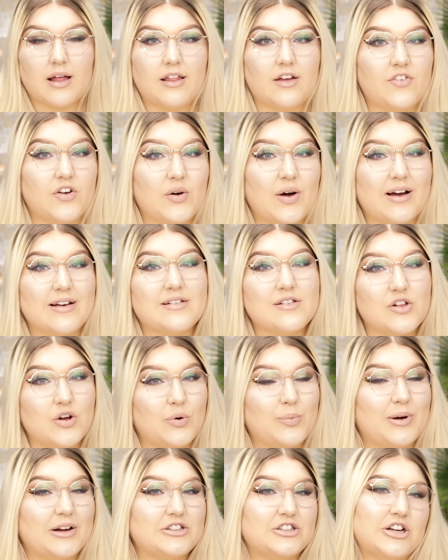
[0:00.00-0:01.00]
I love you guys so
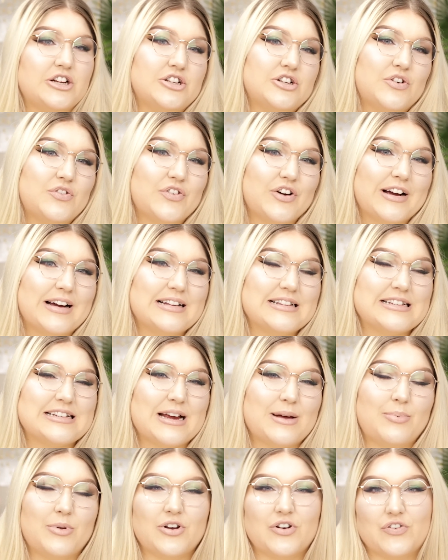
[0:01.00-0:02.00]
much, and don't forget,
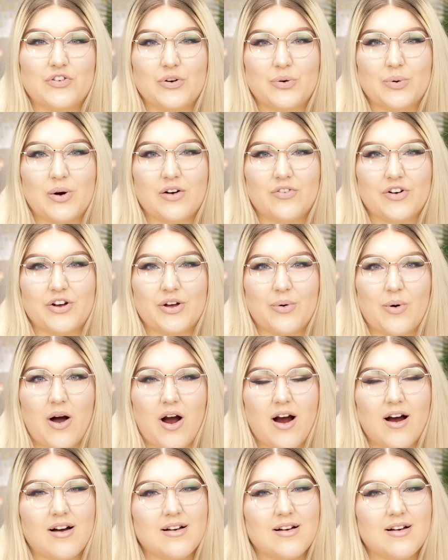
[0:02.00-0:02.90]
stay beautiful wherever you are.